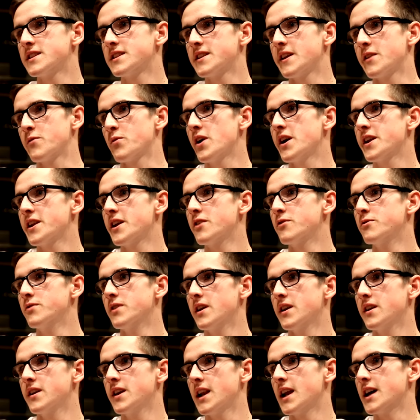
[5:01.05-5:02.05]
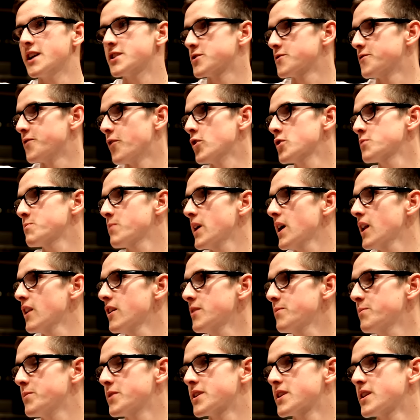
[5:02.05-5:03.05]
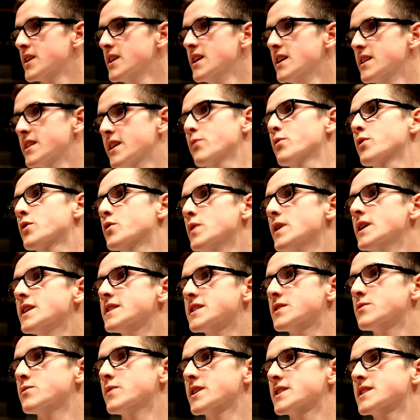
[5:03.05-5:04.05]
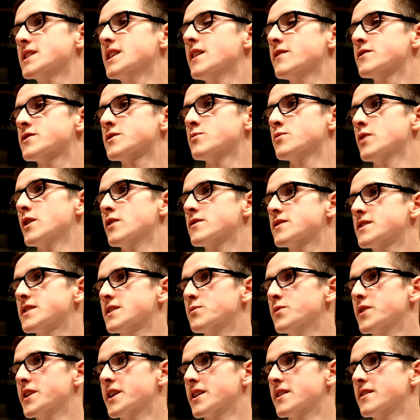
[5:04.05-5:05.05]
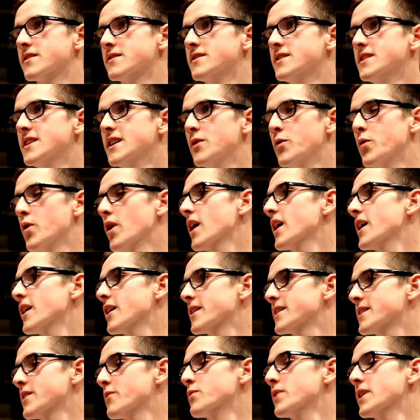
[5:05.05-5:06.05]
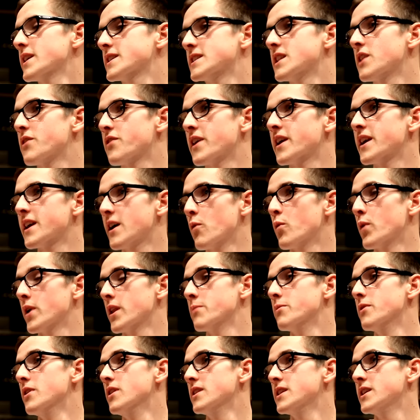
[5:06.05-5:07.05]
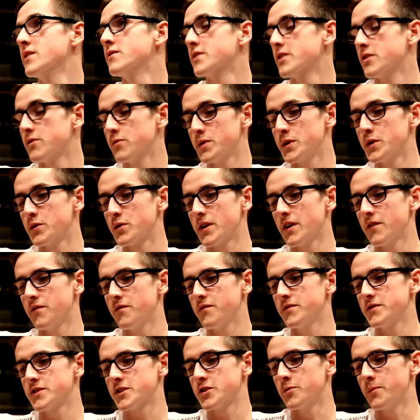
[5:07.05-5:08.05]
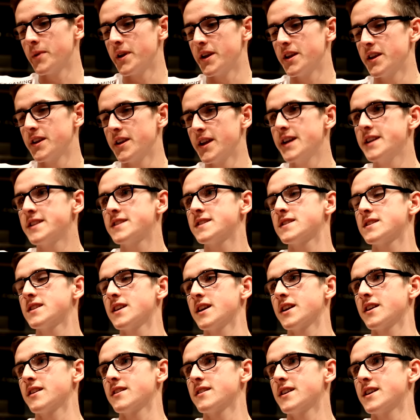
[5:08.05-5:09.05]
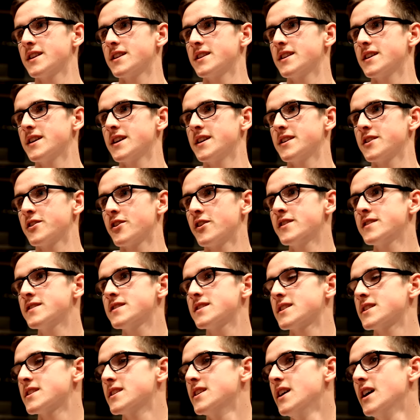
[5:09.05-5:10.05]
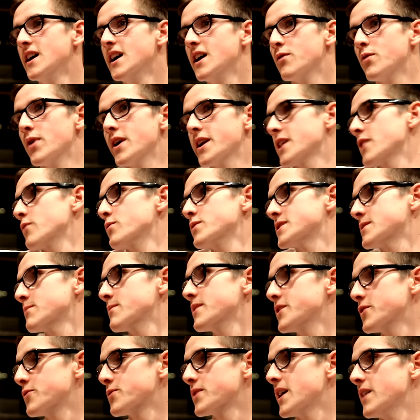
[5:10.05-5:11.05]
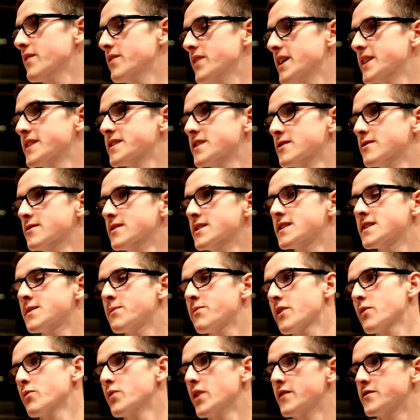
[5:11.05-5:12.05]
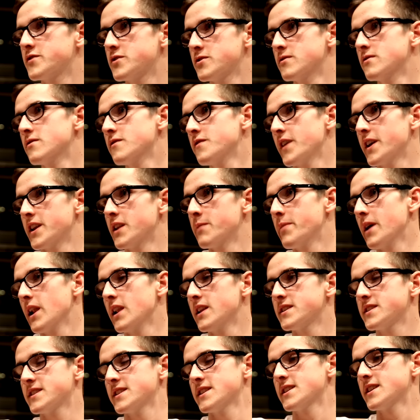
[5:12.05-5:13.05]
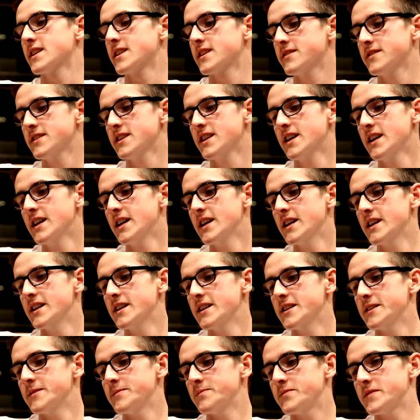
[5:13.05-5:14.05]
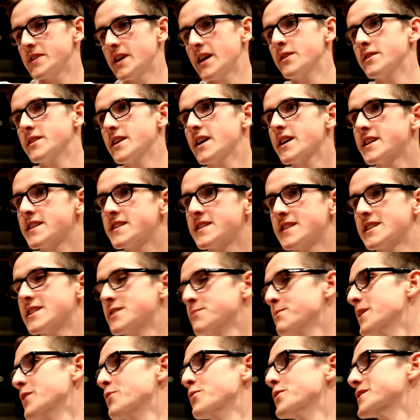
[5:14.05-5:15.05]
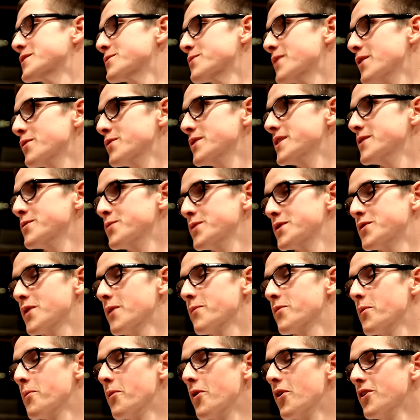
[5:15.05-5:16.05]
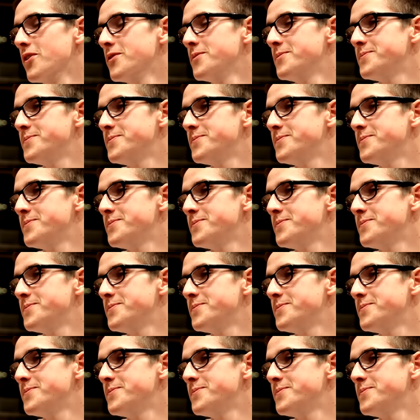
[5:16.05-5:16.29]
And right now he likes to force buy a lot, but that requires that we actually have some rounds that we can rely on, that we actually think are winnable, even though we don't have so many nades and guns. And right now we simply don't have that. So it's something we have to find a balancing. And I guess that's the main reason why we dropped the ball.